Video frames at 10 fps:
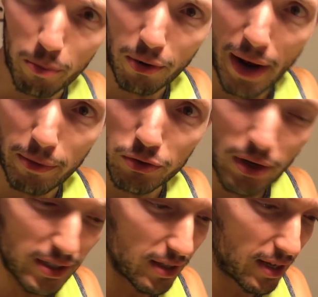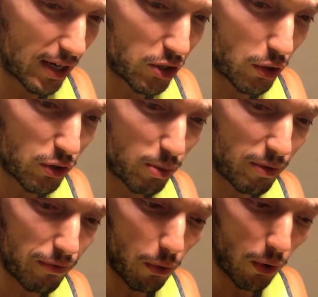the primal dressing that I showed you
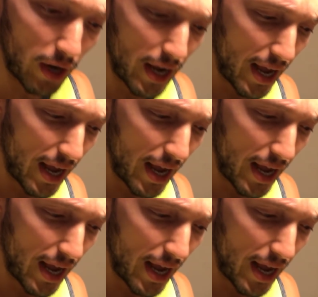before,